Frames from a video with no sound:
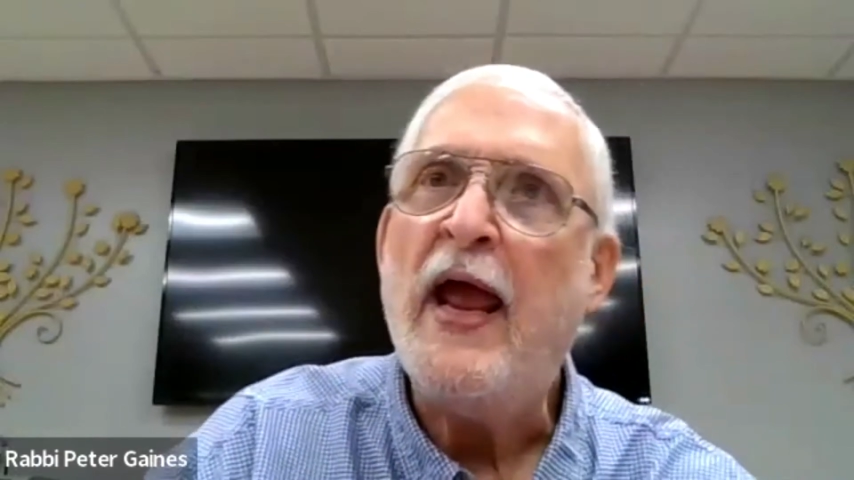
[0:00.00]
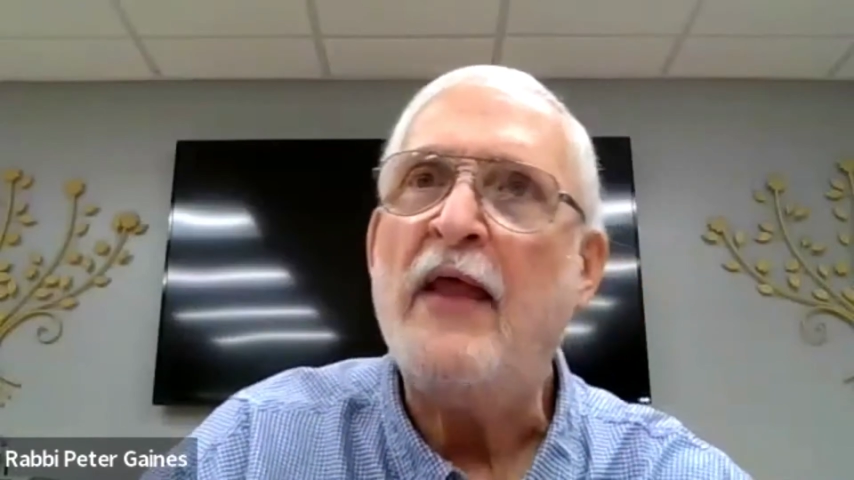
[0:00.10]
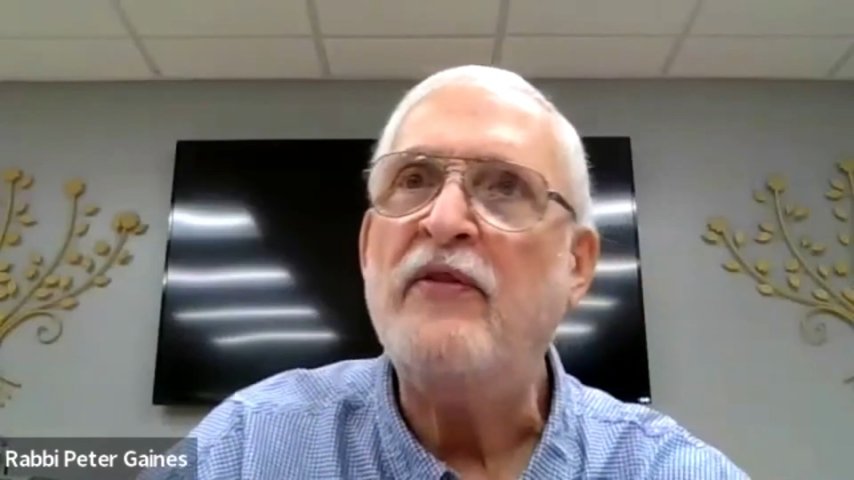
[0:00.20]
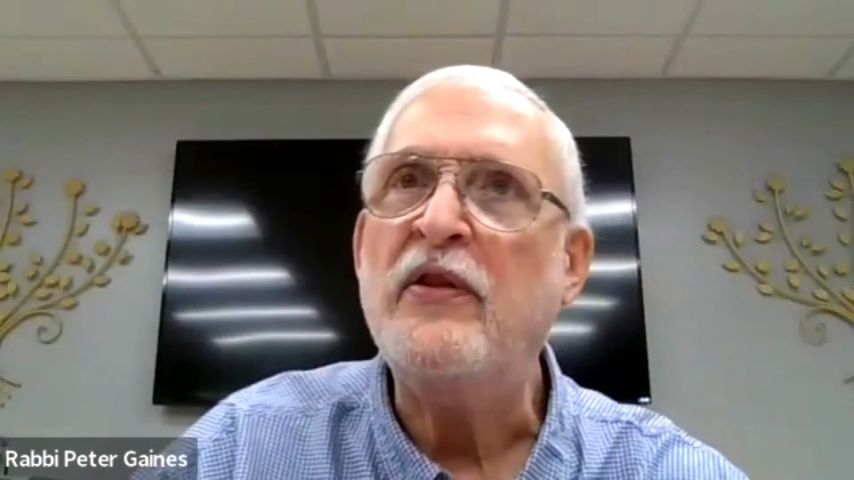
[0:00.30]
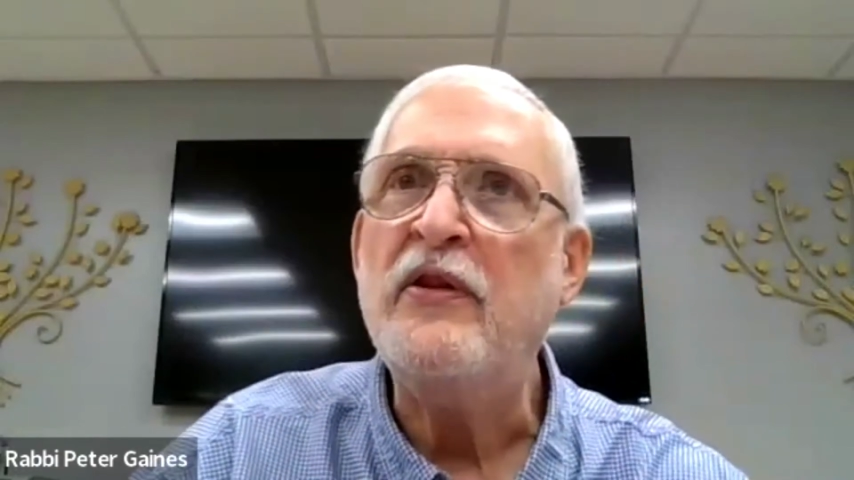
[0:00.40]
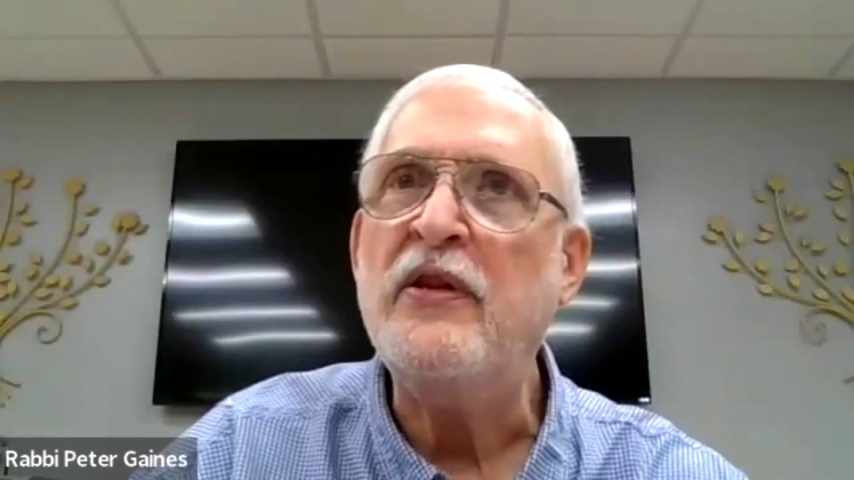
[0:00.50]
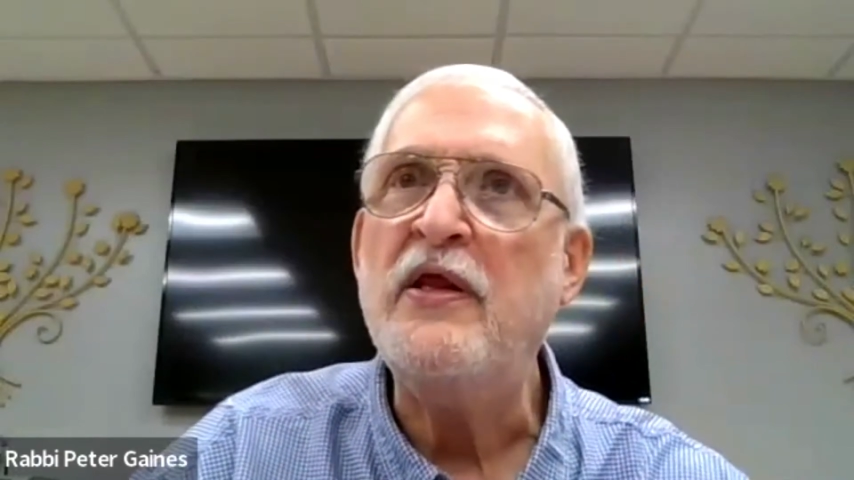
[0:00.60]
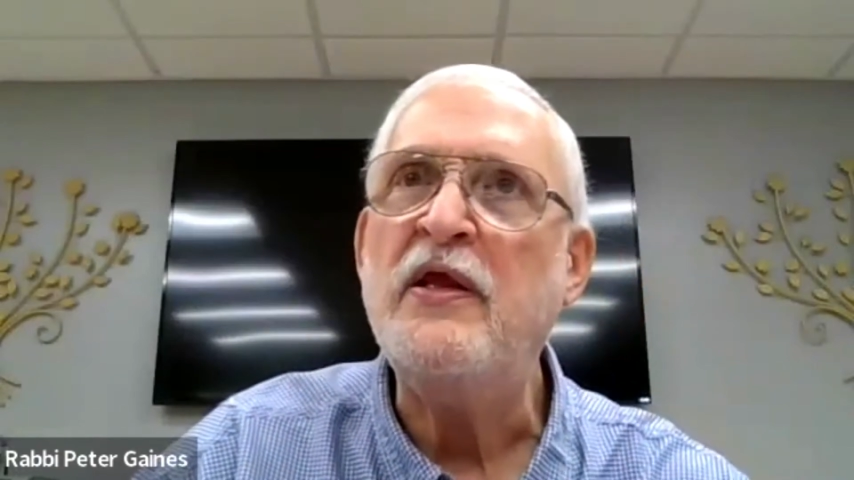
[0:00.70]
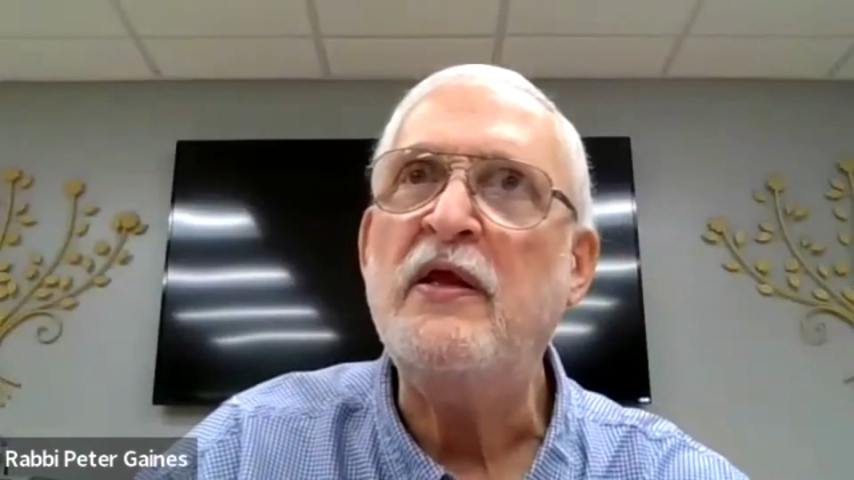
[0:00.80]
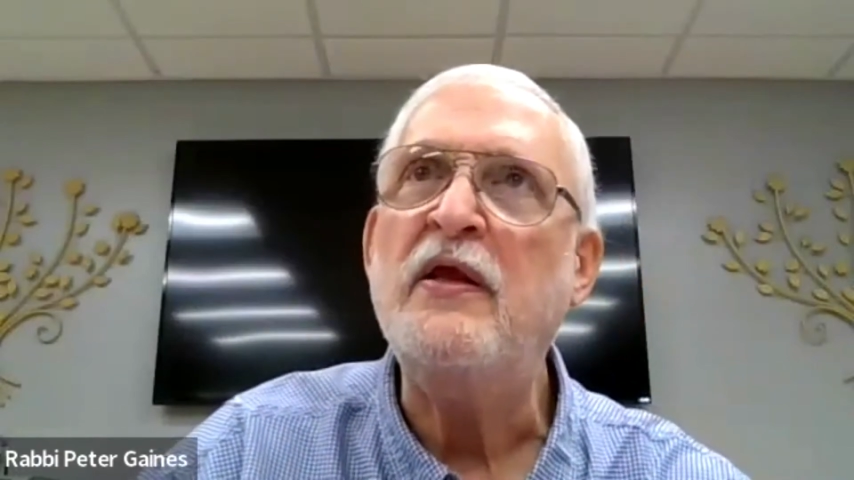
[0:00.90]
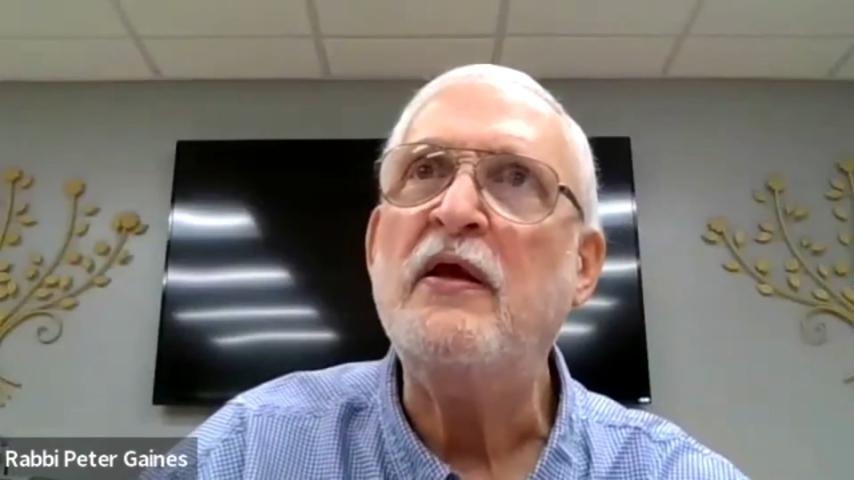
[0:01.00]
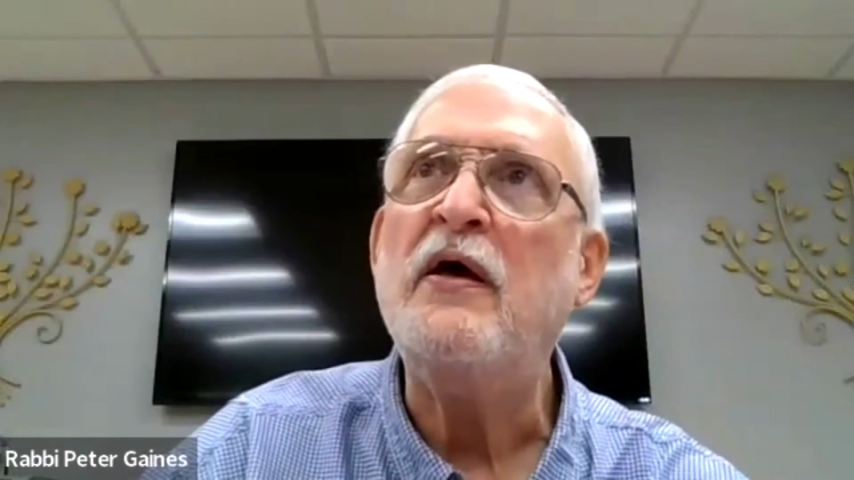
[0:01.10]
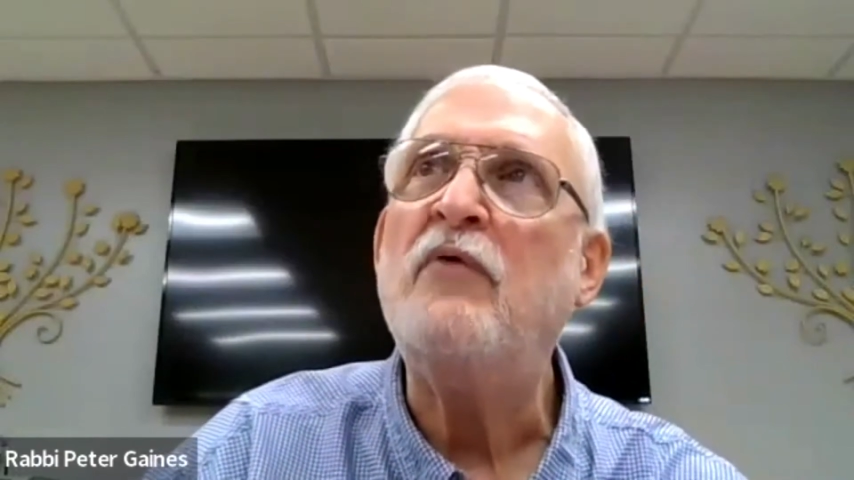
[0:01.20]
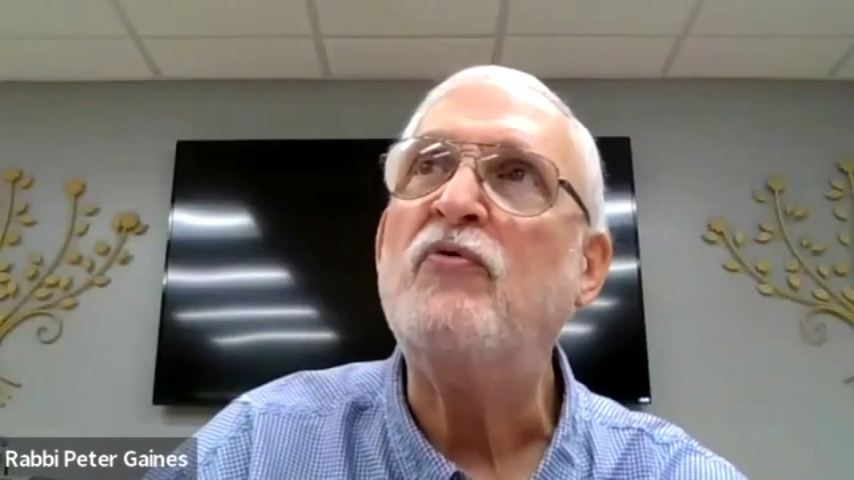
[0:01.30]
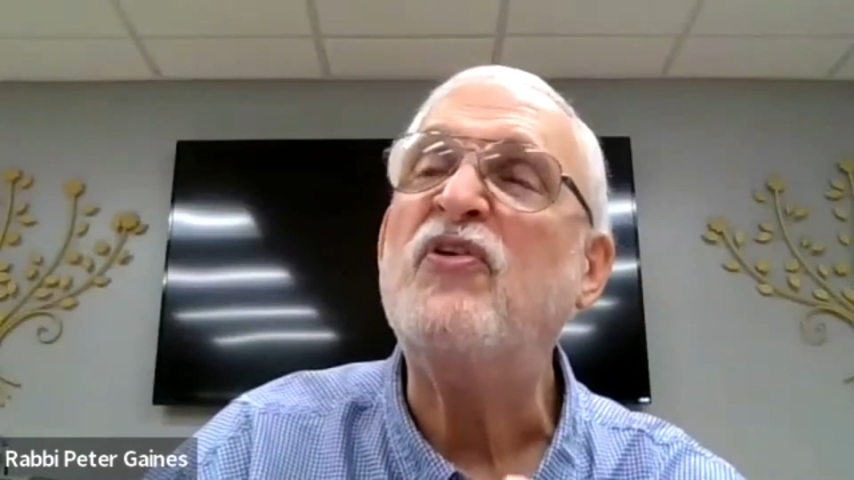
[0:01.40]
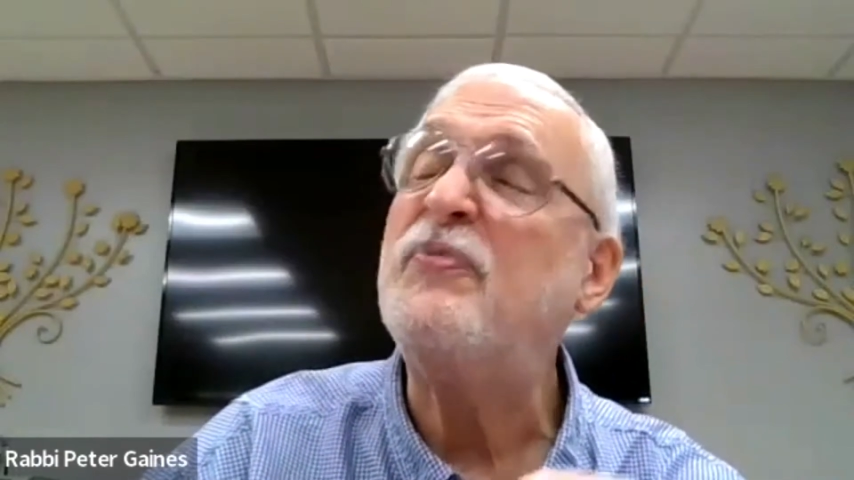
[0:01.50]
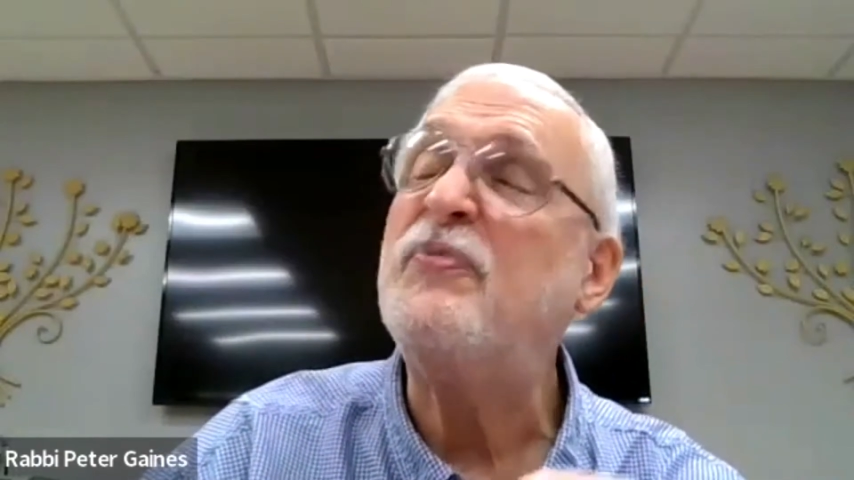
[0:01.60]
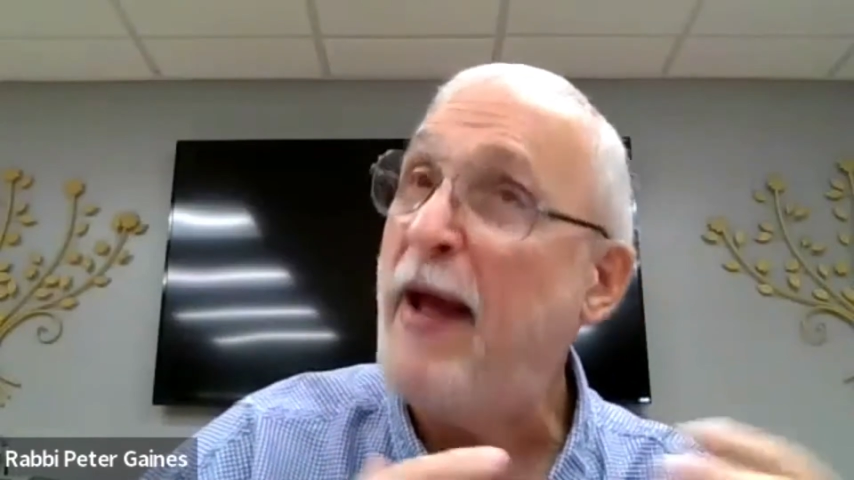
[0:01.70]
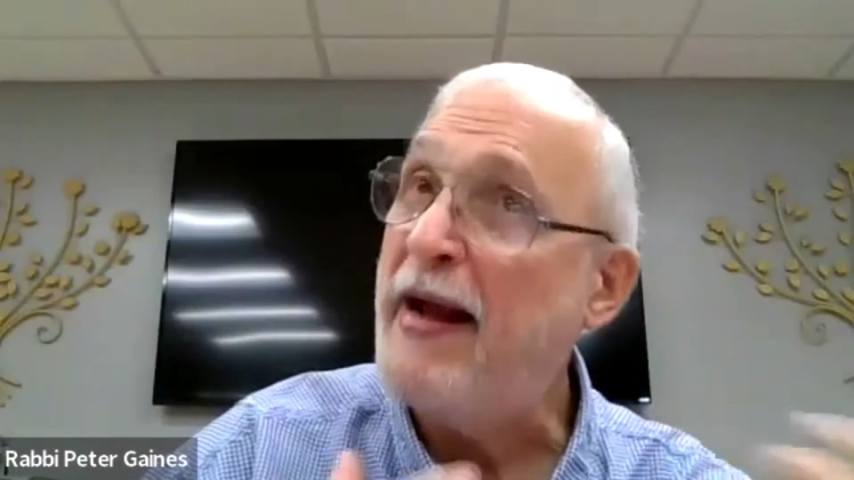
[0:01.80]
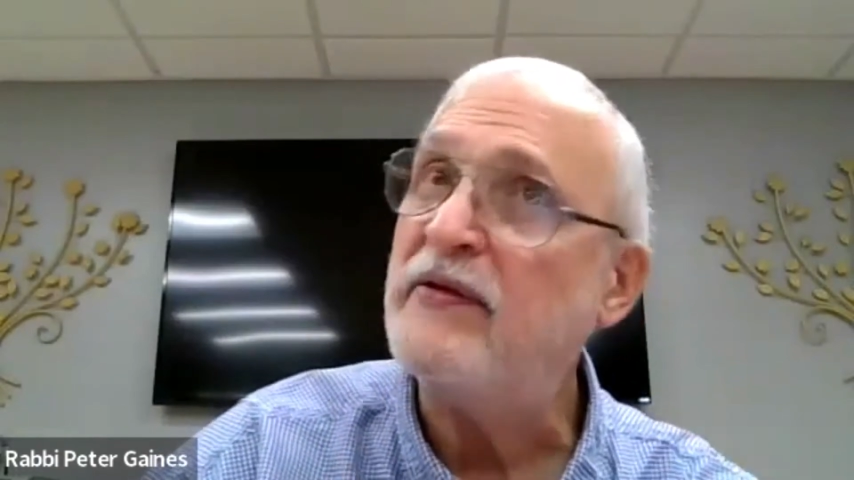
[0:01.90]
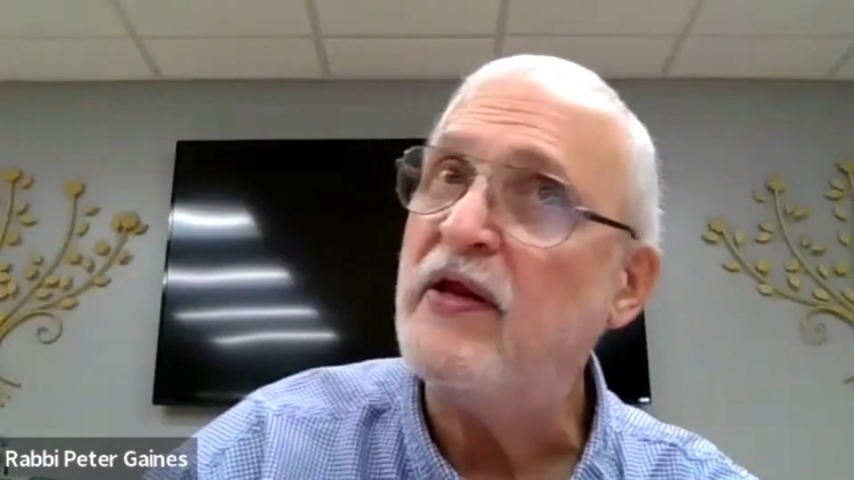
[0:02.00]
and the respect